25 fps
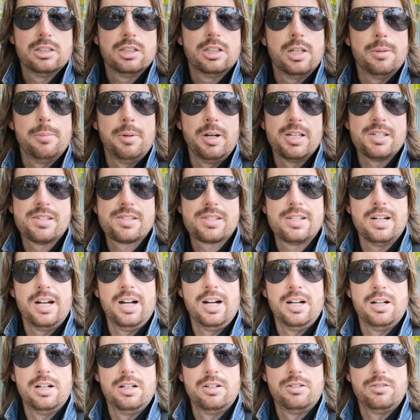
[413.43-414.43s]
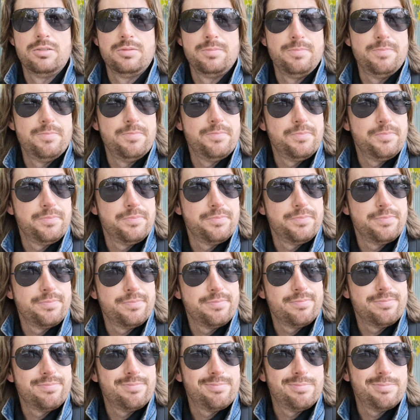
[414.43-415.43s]
you might start
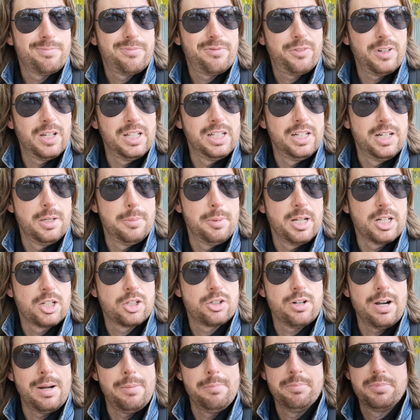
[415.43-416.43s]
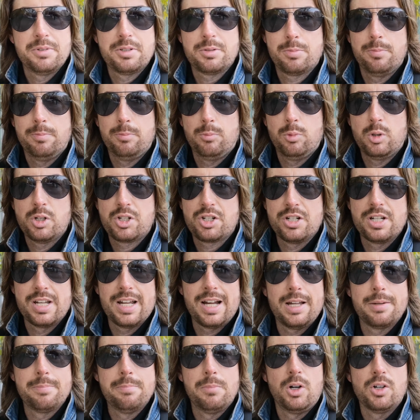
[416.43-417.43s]
feeling a bit cramped, wishing you
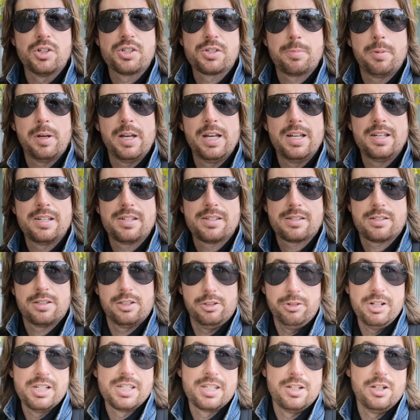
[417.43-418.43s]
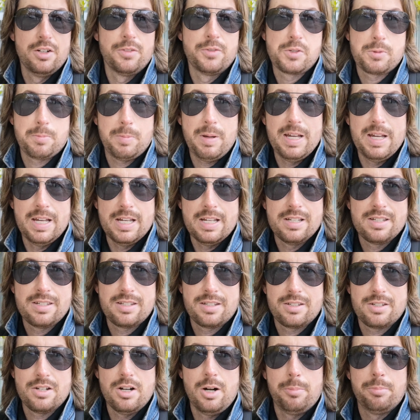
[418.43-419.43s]
had more space. There is enough space,
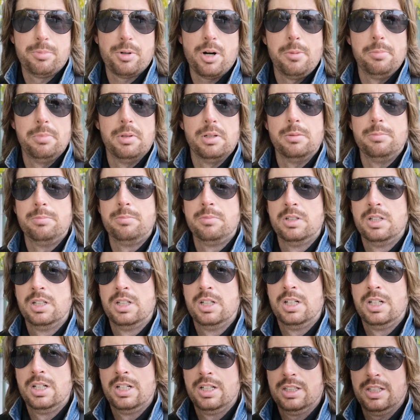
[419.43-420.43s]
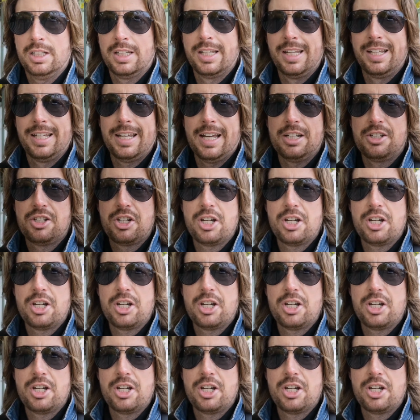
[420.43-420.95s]
it's not a problem. You can get